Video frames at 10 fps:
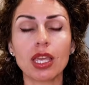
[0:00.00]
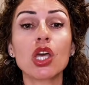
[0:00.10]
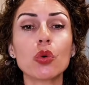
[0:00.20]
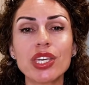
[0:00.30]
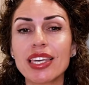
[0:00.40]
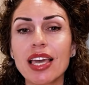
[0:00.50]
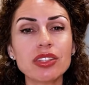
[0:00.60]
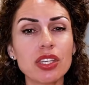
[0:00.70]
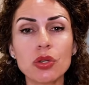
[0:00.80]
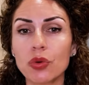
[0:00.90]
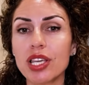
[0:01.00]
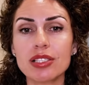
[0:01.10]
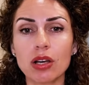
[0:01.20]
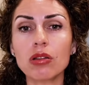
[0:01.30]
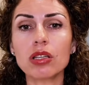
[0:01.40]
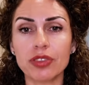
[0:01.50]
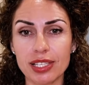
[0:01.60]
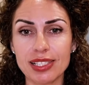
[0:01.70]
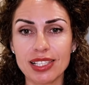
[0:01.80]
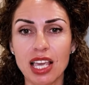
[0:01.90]
We can't erase all of
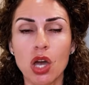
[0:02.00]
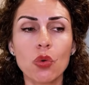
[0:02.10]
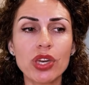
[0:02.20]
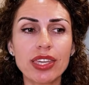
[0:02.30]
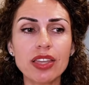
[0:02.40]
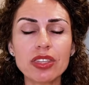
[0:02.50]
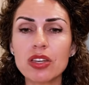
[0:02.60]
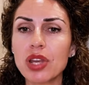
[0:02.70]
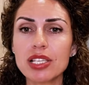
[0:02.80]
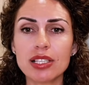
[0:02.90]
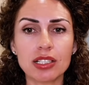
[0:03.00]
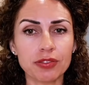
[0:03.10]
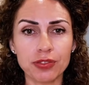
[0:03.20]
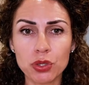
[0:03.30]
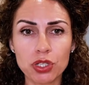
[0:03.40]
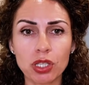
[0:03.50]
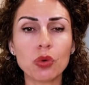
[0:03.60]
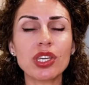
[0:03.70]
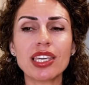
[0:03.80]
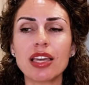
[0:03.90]
this. We can't erase the confusion,
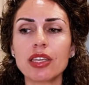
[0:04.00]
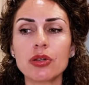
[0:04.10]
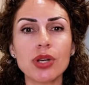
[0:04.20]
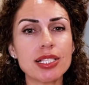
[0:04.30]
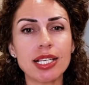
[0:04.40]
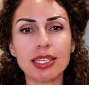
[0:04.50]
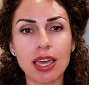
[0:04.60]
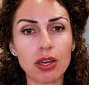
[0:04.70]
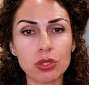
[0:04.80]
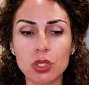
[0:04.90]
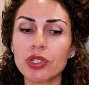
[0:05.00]
we can't erase the chaos, we